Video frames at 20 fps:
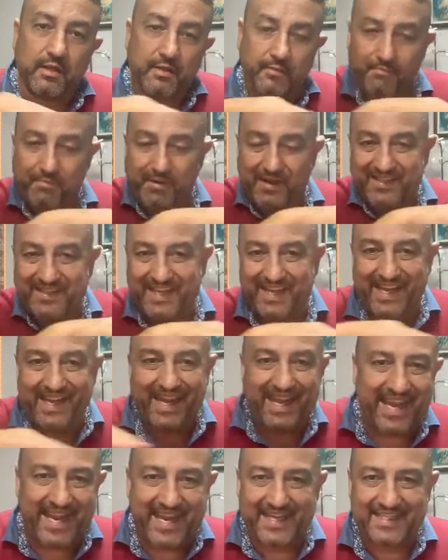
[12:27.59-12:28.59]
but the
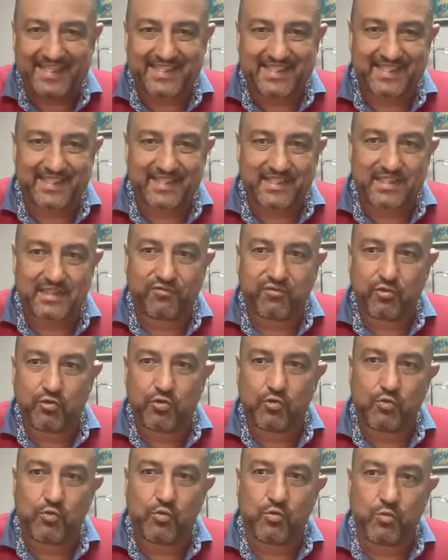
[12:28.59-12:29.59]
essence of
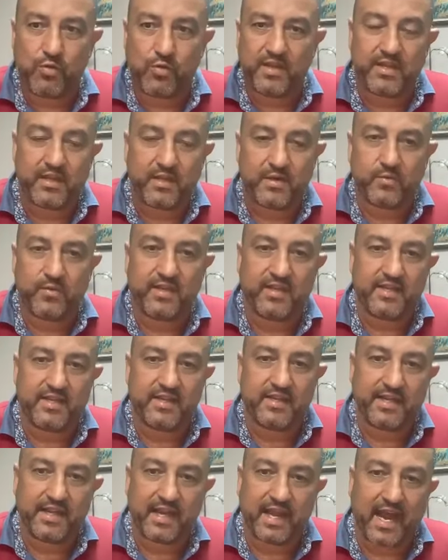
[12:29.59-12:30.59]
who we
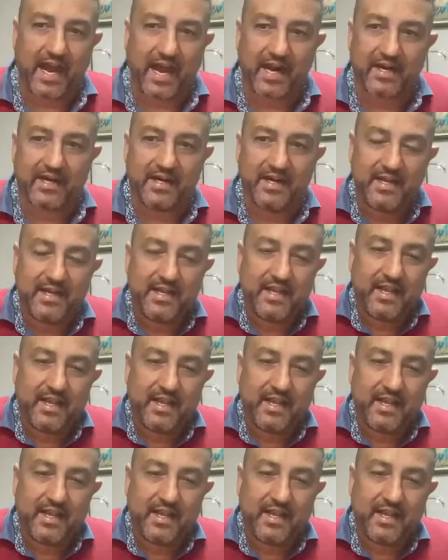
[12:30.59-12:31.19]
really are.